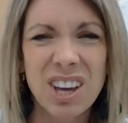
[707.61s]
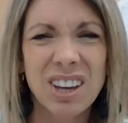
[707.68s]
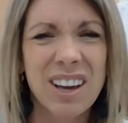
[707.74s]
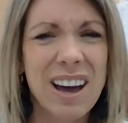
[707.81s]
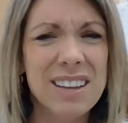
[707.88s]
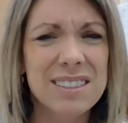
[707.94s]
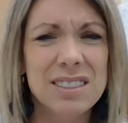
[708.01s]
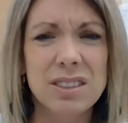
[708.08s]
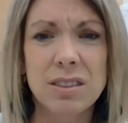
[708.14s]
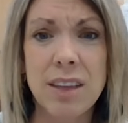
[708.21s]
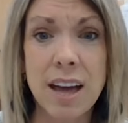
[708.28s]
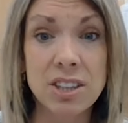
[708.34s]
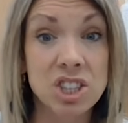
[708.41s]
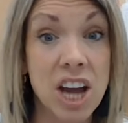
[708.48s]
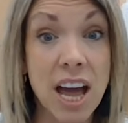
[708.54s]
Guys,
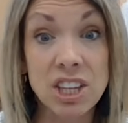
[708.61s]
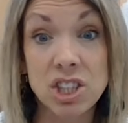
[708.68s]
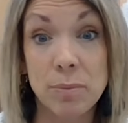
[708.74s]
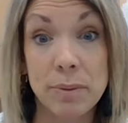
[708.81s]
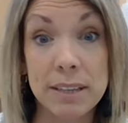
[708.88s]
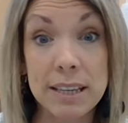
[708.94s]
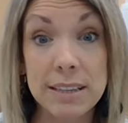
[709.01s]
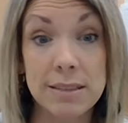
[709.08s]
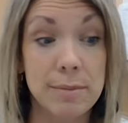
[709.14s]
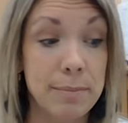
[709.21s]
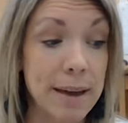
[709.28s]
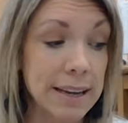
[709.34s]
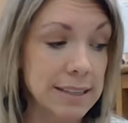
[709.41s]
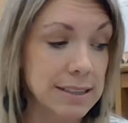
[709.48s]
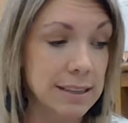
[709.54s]
that ChatGPT is
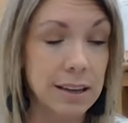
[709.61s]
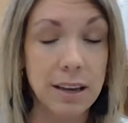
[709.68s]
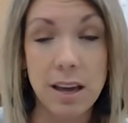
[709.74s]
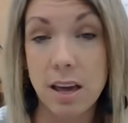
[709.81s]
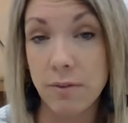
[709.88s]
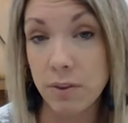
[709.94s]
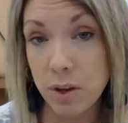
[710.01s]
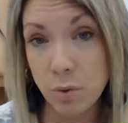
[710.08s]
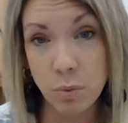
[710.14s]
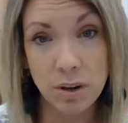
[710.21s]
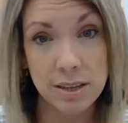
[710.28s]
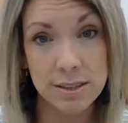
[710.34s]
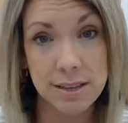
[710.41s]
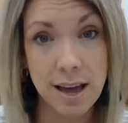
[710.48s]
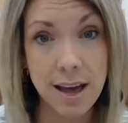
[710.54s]
amazing. If you
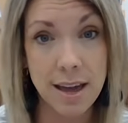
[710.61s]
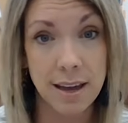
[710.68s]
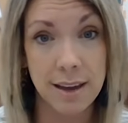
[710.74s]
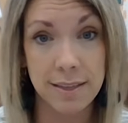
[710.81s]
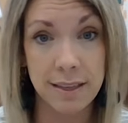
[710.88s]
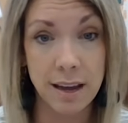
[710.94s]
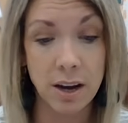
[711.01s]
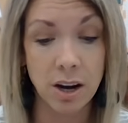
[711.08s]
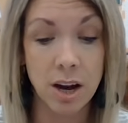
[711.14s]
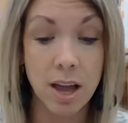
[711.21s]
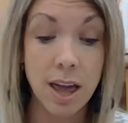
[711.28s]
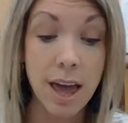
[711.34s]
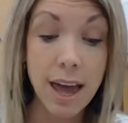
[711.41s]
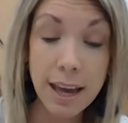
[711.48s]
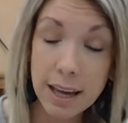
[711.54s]
want to say in there,
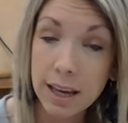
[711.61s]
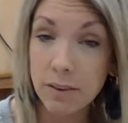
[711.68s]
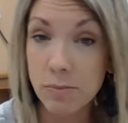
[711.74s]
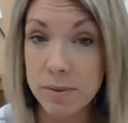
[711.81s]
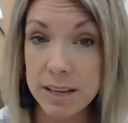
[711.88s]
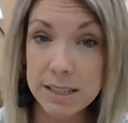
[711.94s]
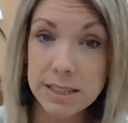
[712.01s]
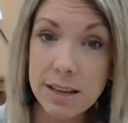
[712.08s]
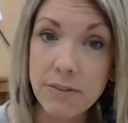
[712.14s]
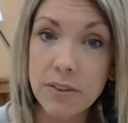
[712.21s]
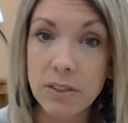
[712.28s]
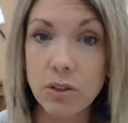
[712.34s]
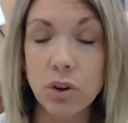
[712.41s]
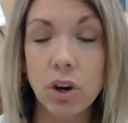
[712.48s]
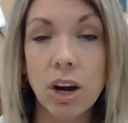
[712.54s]
hey, give me a
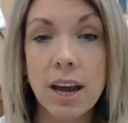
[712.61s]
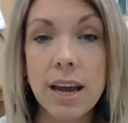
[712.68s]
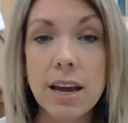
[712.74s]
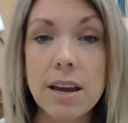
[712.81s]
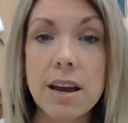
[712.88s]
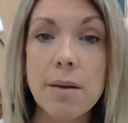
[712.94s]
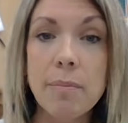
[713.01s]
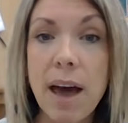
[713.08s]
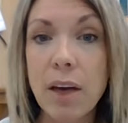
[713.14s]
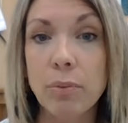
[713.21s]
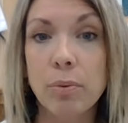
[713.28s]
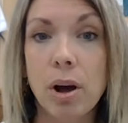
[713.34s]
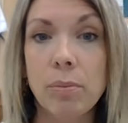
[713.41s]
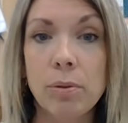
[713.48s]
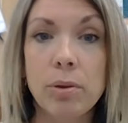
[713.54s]
7th grade
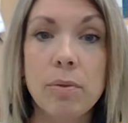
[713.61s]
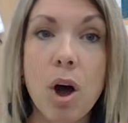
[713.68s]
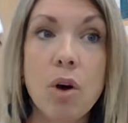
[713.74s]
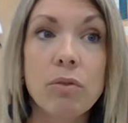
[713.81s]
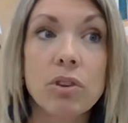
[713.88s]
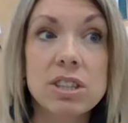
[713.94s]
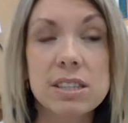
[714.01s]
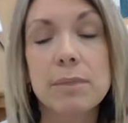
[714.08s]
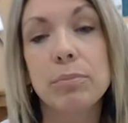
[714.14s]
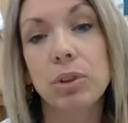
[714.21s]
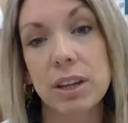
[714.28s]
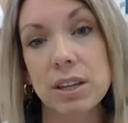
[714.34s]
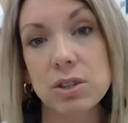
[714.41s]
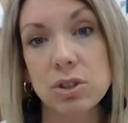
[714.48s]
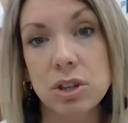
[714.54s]
math problem over
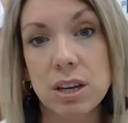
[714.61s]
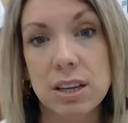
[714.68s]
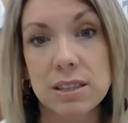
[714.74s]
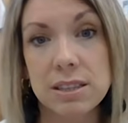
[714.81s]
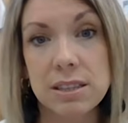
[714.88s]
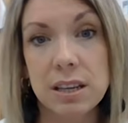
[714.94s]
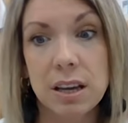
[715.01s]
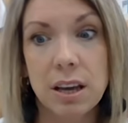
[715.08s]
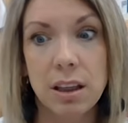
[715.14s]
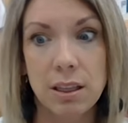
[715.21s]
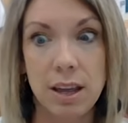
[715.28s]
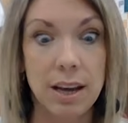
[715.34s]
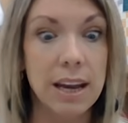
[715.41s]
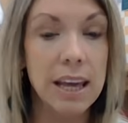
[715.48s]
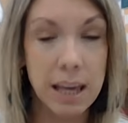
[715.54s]
simple interest,
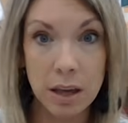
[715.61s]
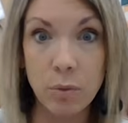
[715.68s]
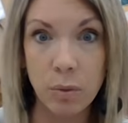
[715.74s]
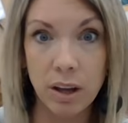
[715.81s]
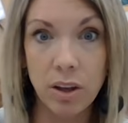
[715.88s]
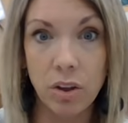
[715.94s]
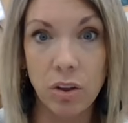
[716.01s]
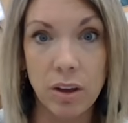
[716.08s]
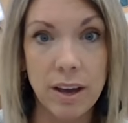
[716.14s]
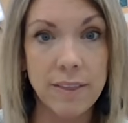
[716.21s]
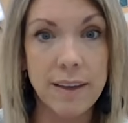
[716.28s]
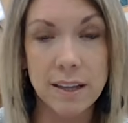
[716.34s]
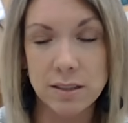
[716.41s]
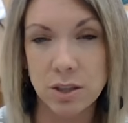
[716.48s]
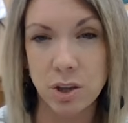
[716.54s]
then it will,
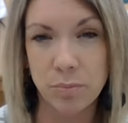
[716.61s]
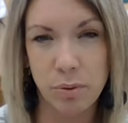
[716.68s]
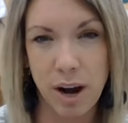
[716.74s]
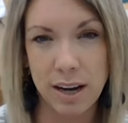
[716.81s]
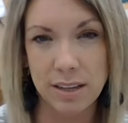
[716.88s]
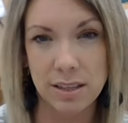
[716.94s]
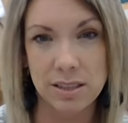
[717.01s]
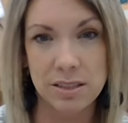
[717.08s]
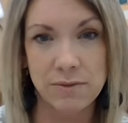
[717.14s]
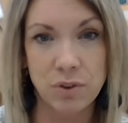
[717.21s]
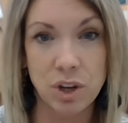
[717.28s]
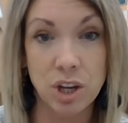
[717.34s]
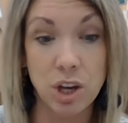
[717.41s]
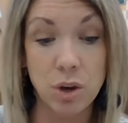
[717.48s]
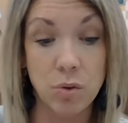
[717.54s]
and that's good practice
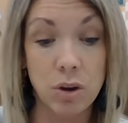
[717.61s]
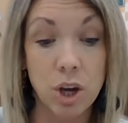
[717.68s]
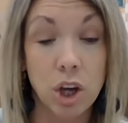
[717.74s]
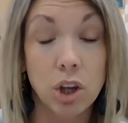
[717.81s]
for you.